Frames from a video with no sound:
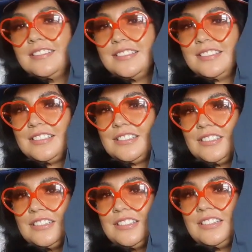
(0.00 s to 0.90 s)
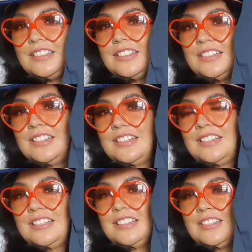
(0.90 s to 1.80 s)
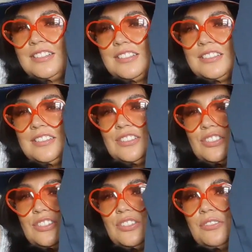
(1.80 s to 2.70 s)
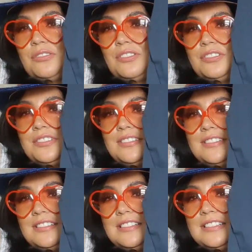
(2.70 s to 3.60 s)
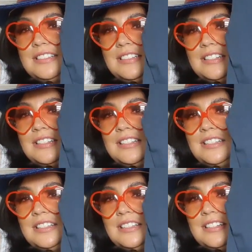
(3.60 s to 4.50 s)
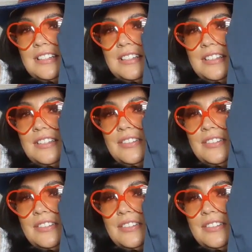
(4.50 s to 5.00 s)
(not speaking)